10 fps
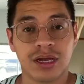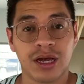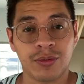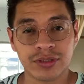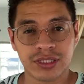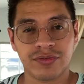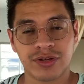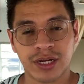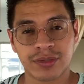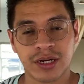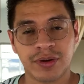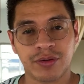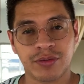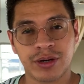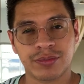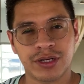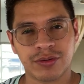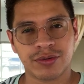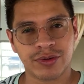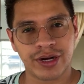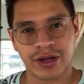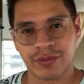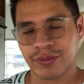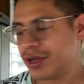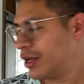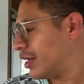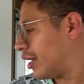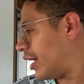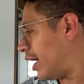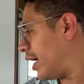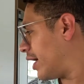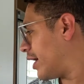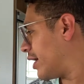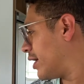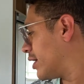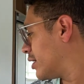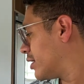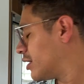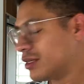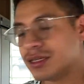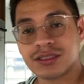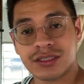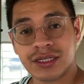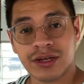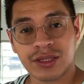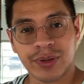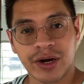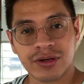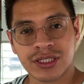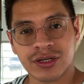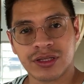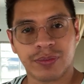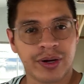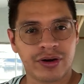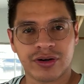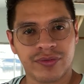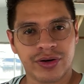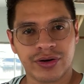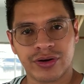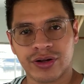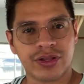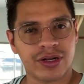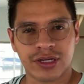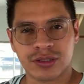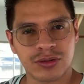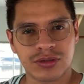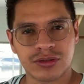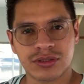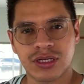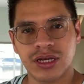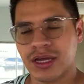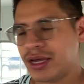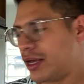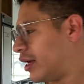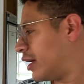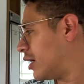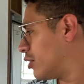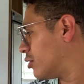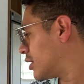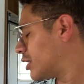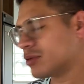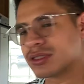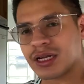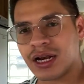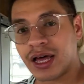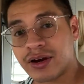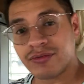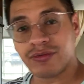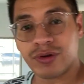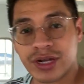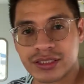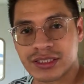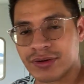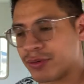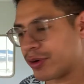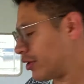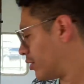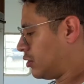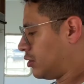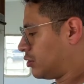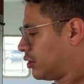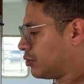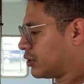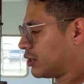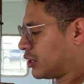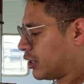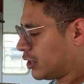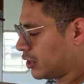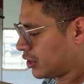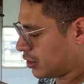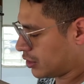I want to give you an update about what I'm dealing with right now. I took out the power center, the power converter, and all the electricals and I noticed that there was a lot of rust everywhere. So there was a ton